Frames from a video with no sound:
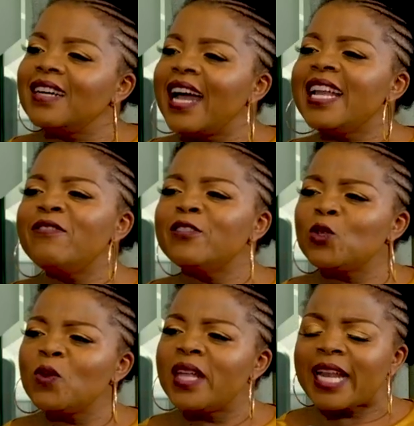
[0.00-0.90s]
I never
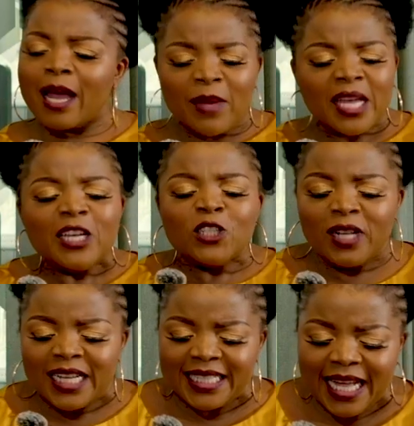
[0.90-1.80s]
saw that coming. So
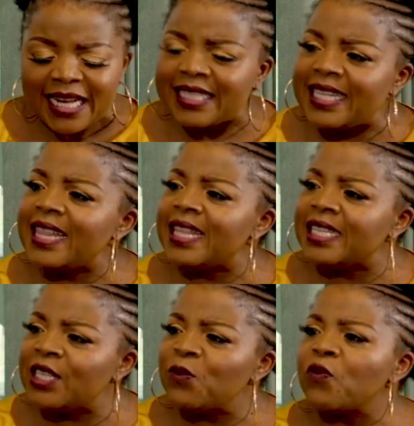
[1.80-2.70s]
let's understand the
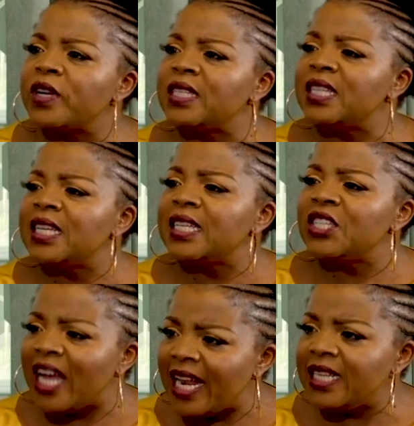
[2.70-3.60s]
different
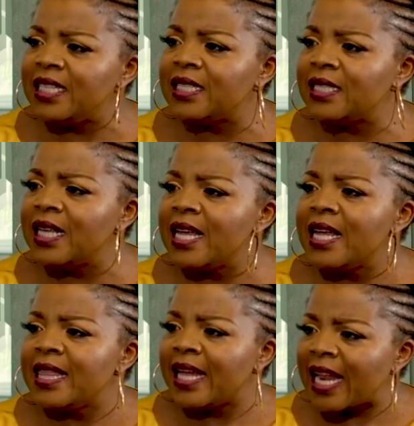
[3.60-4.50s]
challenges
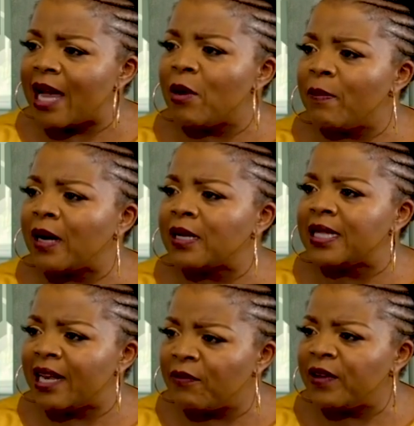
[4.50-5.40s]
that come about
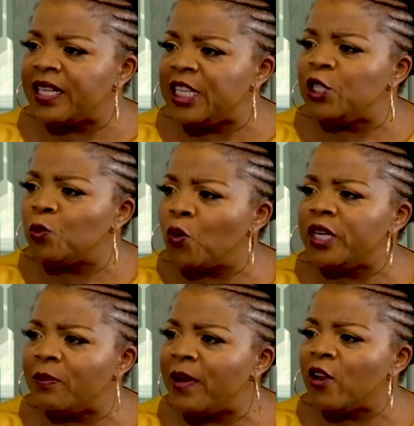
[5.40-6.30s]
that affect each boy
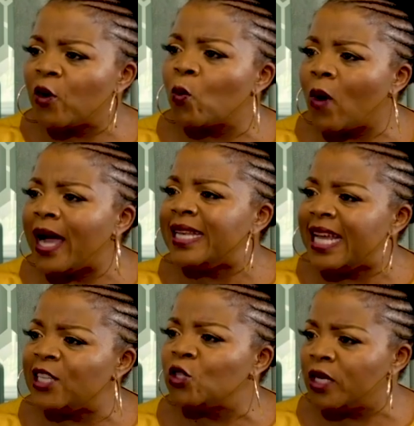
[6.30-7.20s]
depending on why
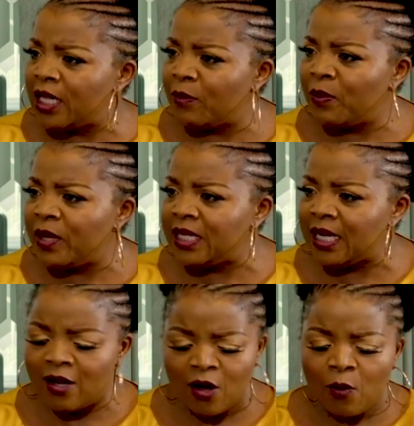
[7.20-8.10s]
dad is not in the picture.
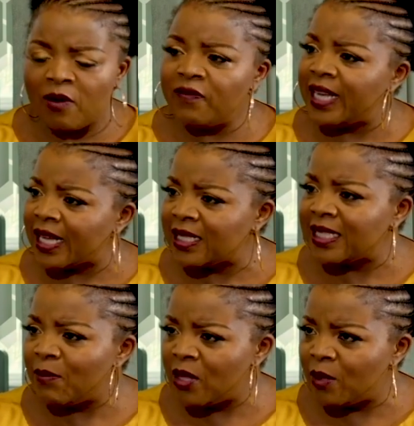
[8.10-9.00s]
We've tackled
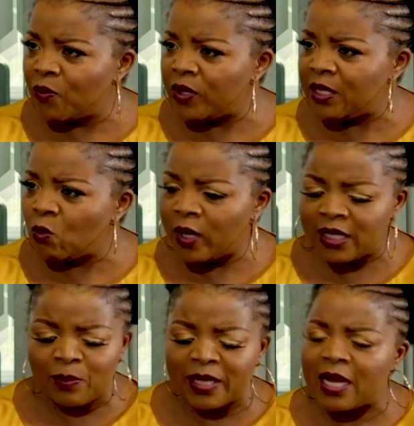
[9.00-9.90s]
some of the prison
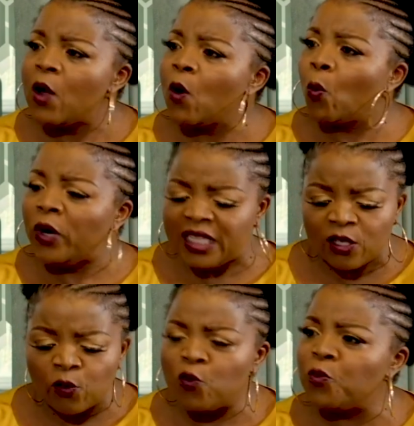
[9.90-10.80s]
ones, but which
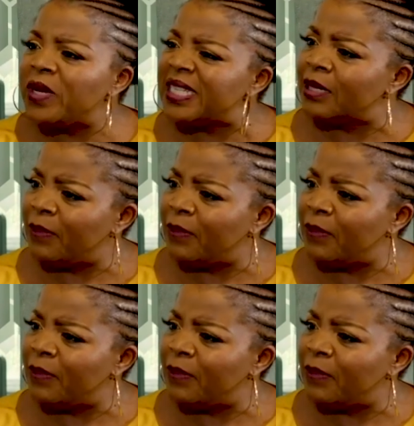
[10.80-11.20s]
group is the